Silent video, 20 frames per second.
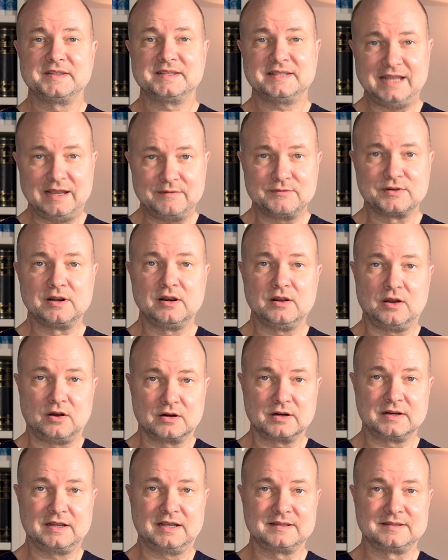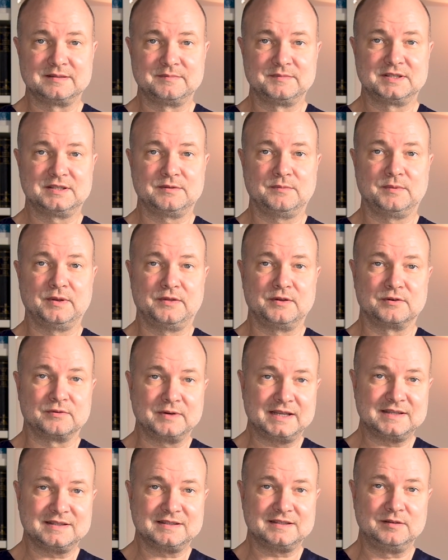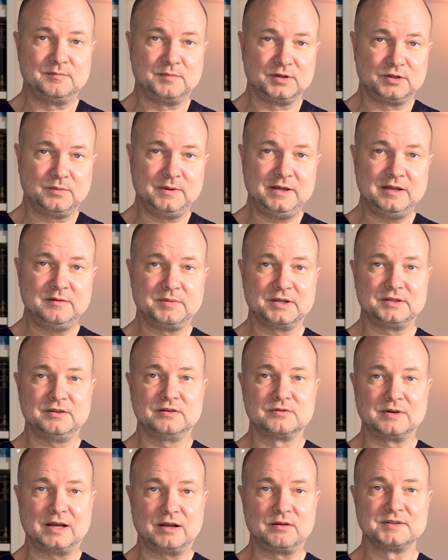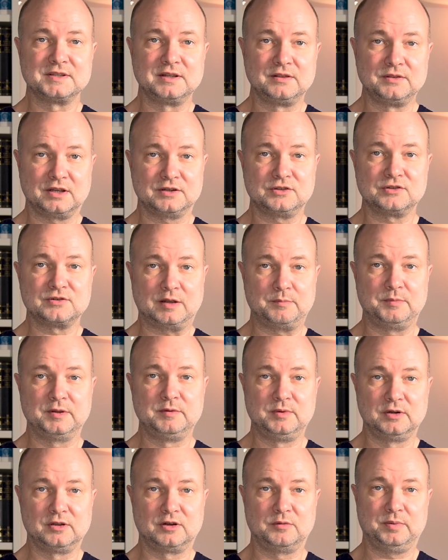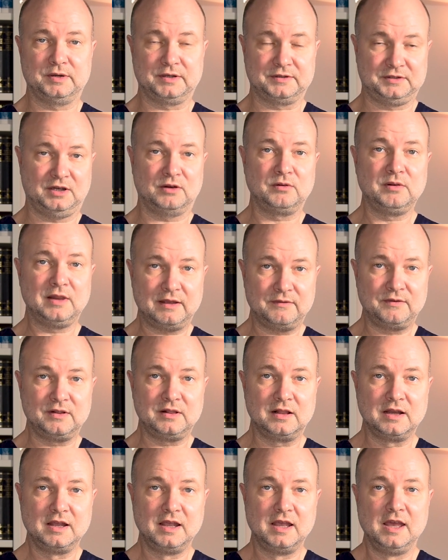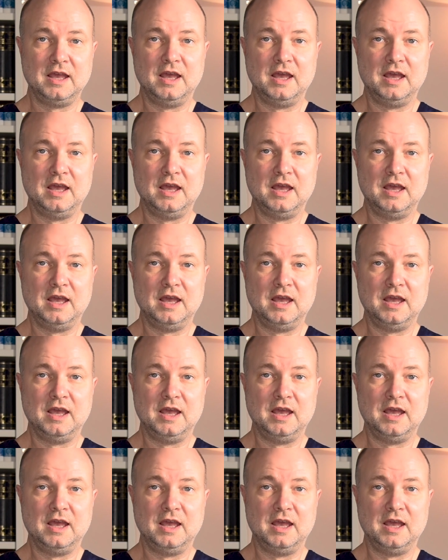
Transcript: several orgasms with a rest in between, but arousal not dropping below plateau level,